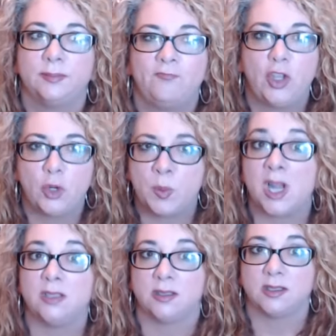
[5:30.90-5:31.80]
few
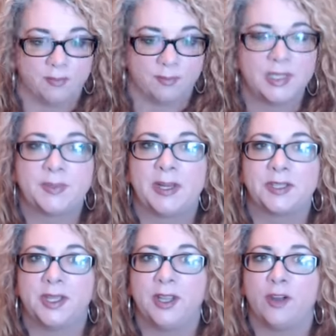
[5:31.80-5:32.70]
months,
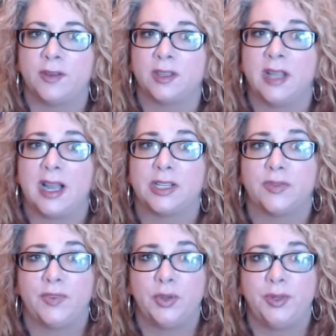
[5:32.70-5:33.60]
especially over the last
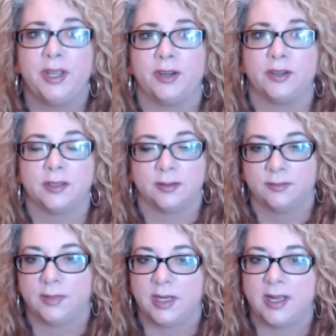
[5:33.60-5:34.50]
few years,
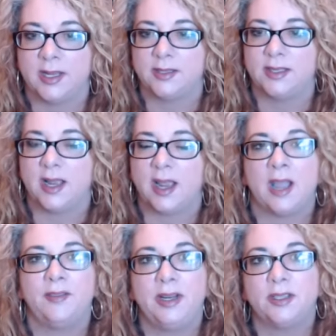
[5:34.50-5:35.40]
is that
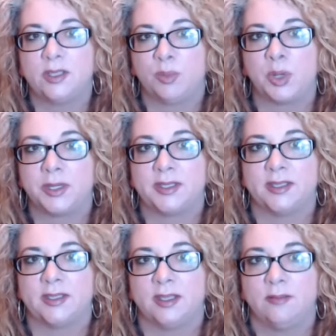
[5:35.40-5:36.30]
having a support
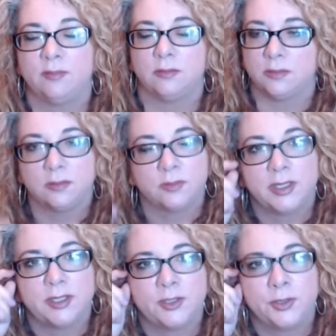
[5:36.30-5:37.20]
system what
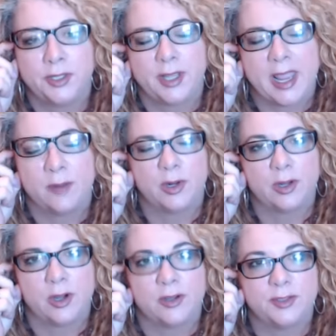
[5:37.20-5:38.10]
Julia Cameron
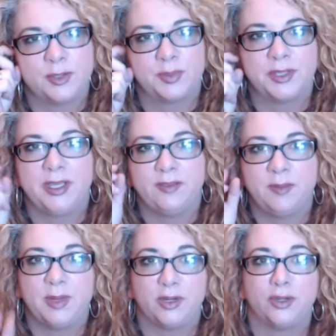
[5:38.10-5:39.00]
calls your believing
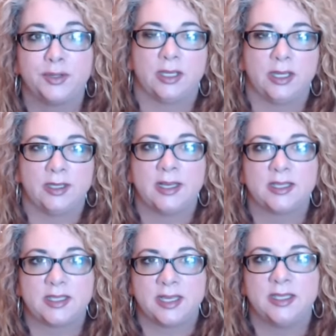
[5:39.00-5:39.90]
mirrors,
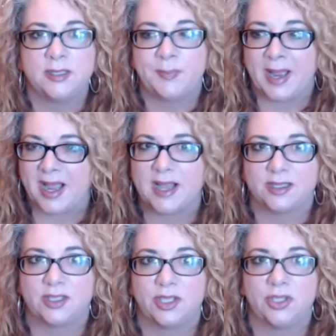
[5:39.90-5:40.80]
extends
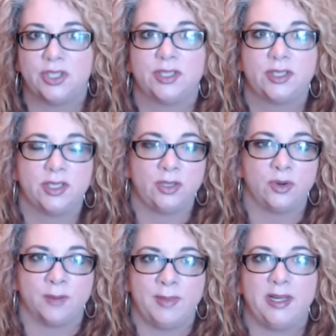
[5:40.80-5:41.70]
past just your
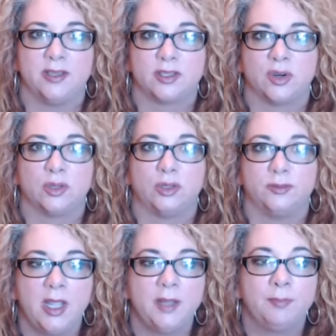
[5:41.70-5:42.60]
immediate circle,
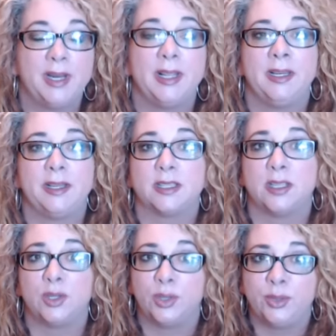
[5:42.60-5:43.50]
but it does
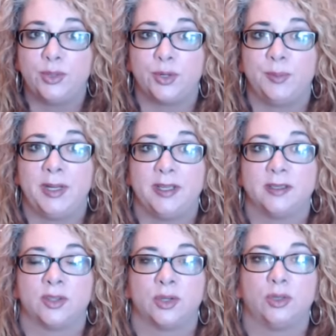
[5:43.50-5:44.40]
include your immediate
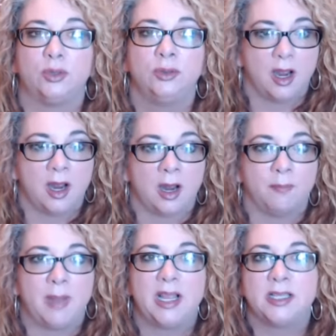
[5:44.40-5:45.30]
circle. Uh, my
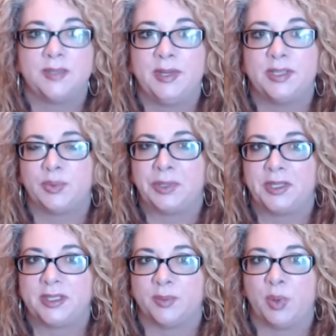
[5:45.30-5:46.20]
husband is really
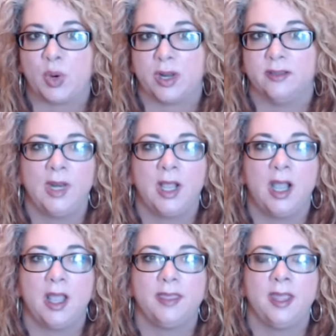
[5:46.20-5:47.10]
supportive.
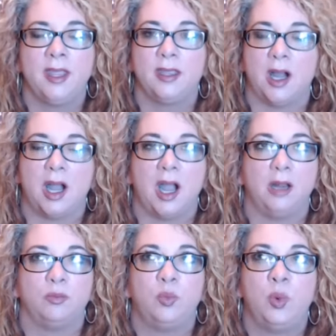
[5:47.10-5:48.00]
I think I
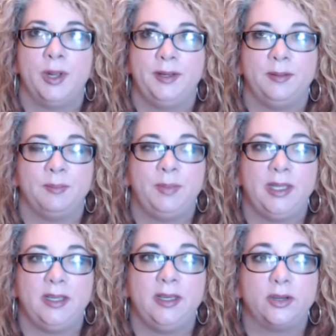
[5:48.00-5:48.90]
wouldn't
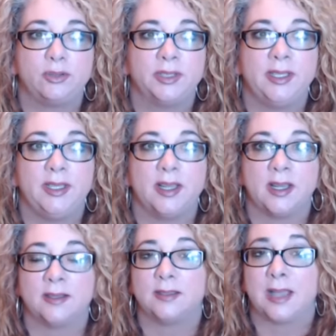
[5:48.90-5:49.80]
be nearly
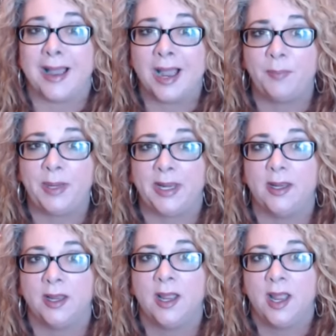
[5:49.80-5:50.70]
as happy
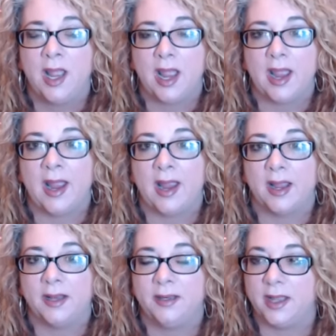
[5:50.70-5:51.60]

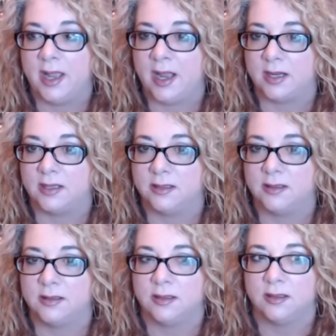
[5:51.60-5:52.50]
and
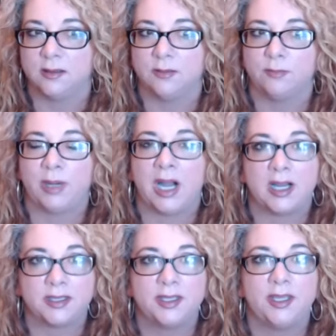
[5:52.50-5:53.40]
as
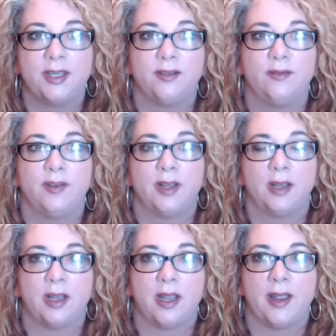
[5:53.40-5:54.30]
positive
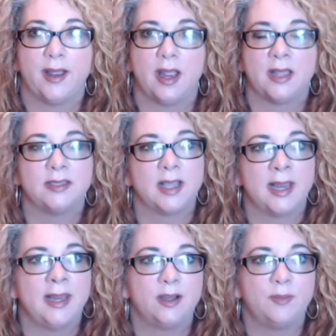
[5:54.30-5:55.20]
as I
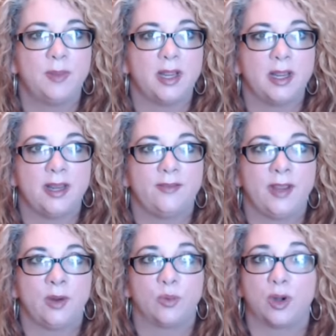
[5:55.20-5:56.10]
am if
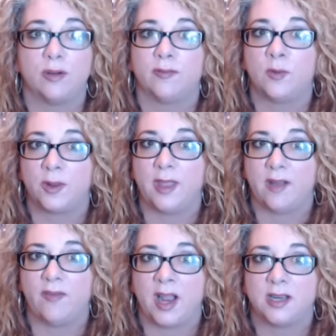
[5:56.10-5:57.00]
it weren't for that
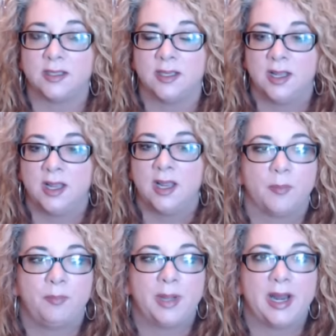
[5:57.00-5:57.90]
fact.
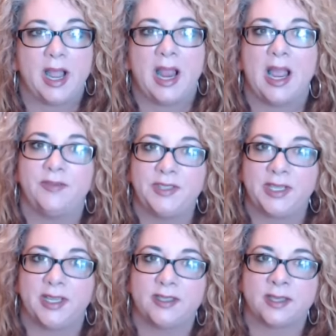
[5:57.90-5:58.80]
But I have to
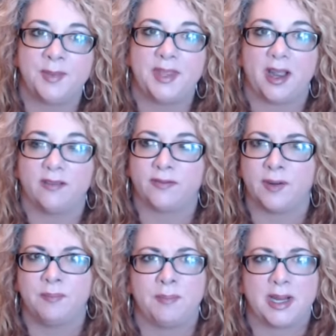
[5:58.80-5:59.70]
get some of that
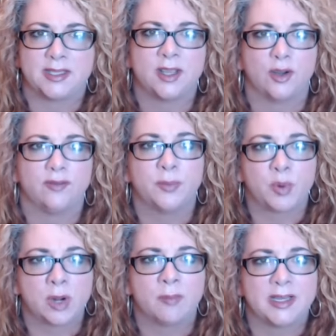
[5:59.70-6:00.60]
from myself,
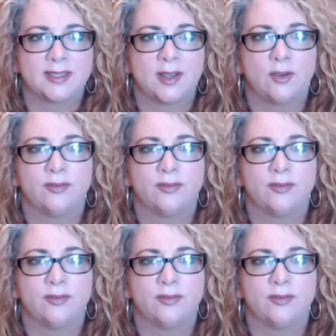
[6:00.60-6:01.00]
work myself